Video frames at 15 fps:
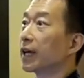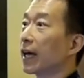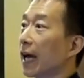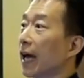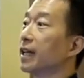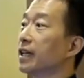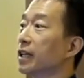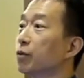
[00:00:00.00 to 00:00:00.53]

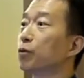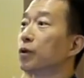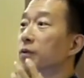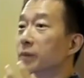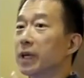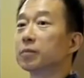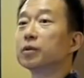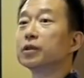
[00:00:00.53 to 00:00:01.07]
and you will
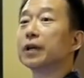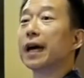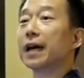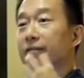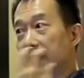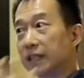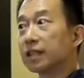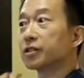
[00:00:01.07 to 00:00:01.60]
be able to
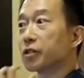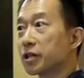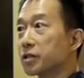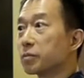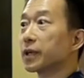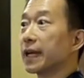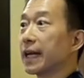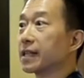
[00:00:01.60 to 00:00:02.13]
have
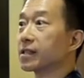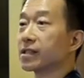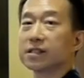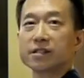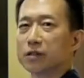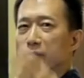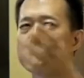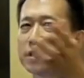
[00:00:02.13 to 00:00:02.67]
interchangeable lenses
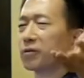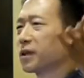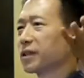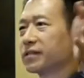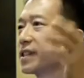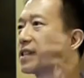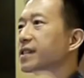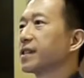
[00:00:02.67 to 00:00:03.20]
using one of
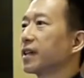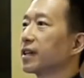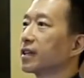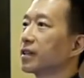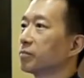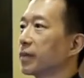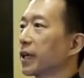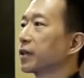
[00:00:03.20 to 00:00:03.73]
these
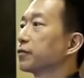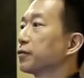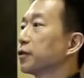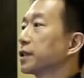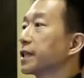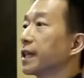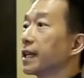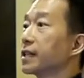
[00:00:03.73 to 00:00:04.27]
micro four
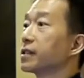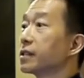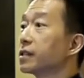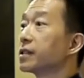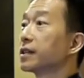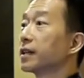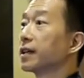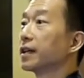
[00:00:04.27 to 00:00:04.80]
thirds lenses,
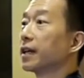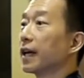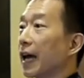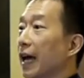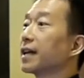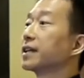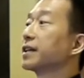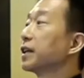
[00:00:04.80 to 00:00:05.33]

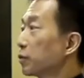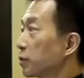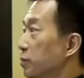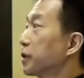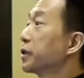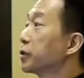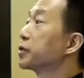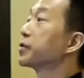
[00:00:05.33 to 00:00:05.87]
and it will
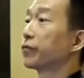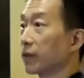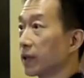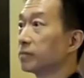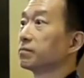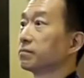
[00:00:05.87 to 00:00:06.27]
produce film.